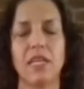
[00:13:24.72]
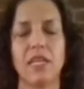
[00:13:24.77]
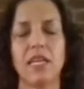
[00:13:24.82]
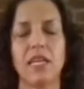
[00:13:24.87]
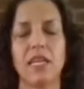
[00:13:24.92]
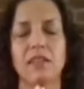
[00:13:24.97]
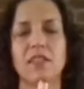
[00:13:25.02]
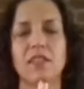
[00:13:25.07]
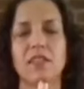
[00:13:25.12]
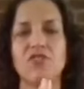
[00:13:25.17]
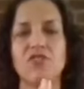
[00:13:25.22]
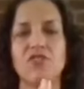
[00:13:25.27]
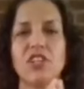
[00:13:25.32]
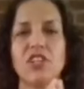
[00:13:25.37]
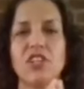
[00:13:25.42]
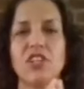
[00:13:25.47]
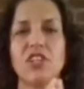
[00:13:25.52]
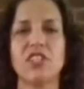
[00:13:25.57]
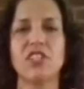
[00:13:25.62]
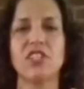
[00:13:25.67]
And let's stretch
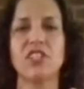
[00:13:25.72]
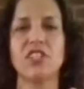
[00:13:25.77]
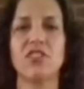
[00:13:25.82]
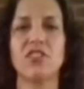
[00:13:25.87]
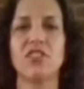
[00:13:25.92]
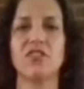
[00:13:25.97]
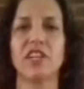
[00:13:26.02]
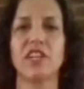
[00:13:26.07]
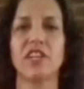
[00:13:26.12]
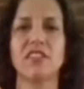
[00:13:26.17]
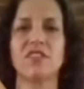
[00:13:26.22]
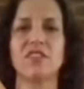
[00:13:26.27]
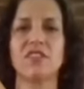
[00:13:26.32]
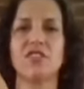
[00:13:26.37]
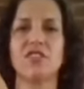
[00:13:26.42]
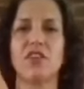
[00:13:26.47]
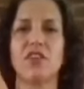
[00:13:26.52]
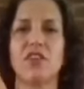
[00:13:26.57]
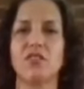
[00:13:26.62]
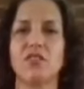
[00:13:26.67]
into the wrist.
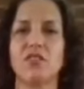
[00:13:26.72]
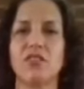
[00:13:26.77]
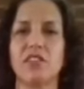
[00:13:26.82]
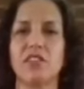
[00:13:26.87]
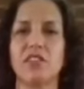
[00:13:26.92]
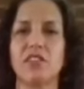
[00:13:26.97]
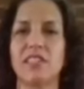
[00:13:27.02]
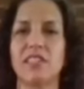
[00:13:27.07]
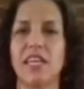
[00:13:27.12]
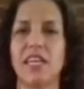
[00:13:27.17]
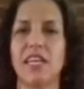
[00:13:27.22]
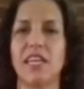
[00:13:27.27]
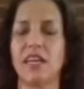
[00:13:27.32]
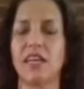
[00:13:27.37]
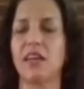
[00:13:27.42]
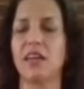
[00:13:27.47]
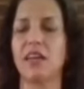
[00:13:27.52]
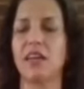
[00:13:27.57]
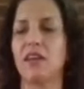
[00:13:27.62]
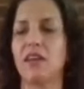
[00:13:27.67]
So you can take
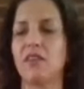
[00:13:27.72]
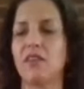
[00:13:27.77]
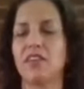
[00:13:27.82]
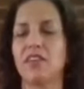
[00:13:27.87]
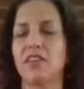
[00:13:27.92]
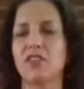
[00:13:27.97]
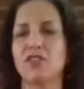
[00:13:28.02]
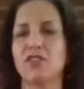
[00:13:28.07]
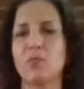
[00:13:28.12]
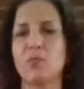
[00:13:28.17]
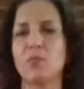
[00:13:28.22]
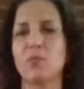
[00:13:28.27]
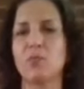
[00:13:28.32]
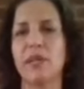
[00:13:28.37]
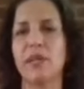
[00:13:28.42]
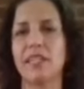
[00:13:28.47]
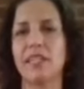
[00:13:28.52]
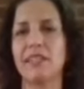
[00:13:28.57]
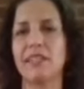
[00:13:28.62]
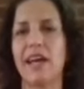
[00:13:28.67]
fingers
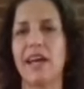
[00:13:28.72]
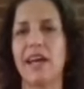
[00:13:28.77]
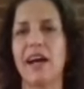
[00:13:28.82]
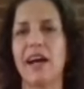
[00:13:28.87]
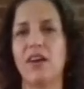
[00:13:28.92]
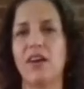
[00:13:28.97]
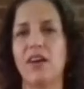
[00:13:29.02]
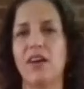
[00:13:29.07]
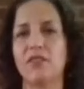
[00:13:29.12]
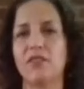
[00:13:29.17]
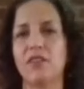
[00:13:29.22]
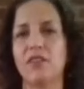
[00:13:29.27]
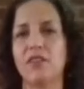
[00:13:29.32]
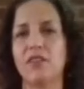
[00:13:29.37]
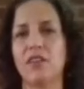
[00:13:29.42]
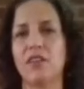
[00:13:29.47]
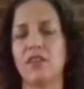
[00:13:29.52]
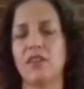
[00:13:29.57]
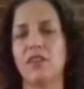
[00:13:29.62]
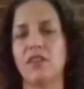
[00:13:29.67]
pointed down.
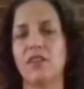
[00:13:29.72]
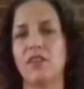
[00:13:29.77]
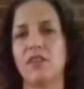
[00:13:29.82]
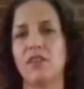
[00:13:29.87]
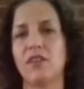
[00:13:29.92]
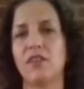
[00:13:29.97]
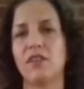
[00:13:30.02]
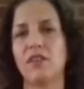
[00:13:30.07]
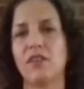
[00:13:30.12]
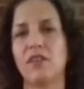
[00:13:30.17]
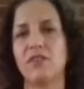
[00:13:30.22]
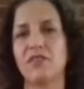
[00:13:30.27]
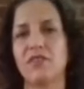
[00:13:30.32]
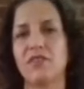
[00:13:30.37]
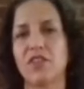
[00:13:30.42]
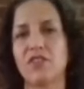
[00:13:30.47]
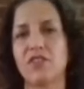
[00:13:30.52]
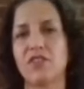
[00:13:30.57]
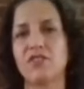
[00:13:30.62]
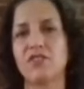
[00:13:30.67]

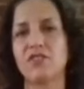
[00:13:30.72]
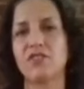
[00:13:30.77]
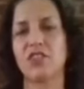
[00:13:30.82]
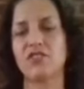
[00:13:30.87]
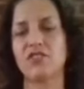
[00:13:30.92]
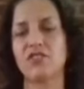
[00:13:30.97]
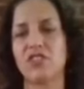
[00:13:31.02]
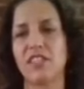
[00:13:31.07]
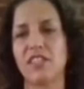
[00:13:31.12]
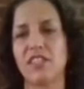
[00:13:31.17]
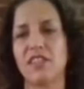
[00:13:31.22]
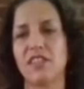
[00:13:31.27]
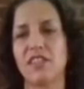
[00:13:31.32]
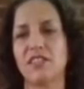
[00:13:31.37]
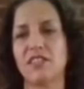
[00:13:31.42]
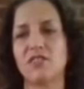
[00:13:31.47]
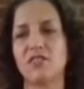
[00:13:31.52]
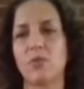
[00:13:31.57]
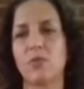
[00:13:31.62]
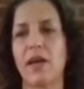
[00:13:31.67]
First stretching
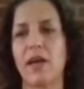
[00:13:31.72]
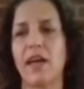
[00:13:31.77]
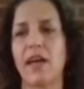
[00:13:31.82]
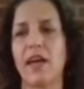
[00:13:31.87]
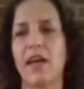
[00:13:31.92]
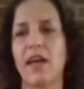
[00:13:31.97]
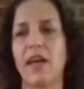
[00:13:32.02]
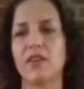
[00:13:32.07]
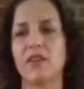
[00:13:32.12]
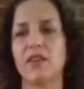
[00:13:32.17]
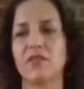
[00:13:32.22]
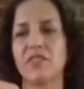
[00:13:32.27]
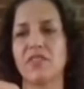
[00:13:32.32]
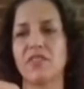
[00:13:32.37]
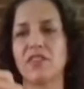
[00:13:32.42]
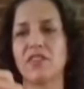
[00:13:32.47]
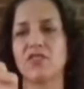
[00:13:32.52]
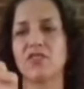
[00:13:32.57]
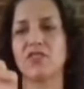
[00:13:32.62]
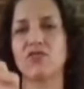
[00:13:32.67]
this way, you'll feel
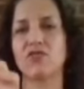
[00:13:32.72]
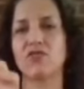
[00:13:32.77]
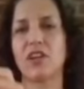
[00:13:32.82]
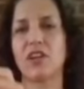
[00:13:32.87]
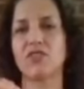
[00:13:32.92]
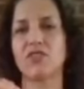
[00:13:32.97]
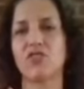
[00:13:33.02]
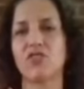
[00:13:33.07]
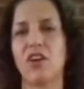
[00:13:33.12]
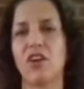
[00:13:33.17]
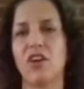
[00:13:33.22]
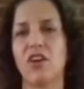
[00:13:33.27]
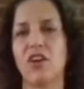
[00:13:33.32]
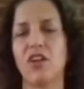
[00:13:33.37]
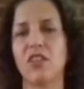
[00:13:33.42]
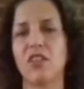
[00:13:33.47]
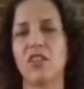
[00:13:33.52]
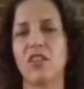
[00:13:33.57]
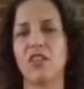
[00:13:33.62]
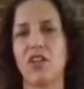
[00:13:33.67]
the stretch
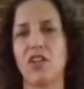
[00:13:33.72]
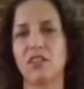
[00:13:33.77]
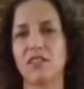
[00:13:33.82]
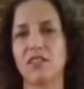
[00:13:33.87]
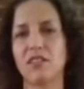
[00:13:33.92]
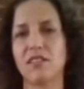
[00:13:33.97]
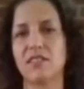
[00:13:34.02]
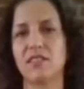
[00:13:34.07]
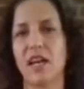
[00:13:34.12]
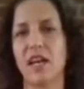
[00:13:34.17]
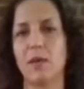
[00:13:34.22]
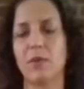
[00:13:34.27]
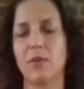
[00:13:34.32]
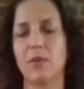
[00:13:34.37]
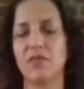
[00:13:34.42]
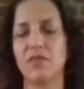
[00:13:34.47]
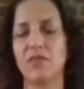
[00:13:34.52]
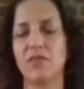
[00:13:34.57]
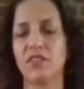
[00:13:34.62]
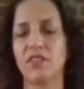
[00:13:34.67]
all along the top
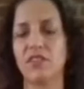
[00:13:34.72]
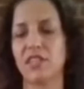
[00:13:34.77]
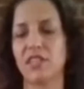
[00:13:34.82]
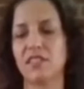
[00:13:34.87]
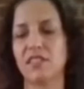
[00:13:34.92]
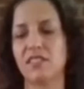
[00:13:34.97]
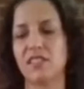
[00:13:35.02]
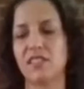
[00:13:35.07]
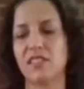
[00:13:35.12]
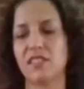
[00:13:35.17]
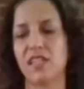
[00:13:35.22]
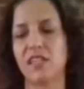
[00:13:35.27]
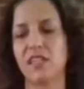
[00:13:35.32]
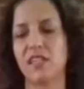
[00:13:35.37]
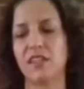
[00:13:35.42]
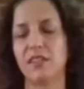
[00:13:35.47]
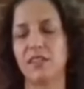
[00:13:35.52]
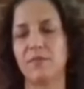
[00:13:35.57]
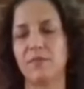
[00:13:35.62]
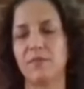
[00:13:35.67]
of the wrist
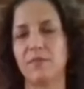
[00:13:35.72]
here.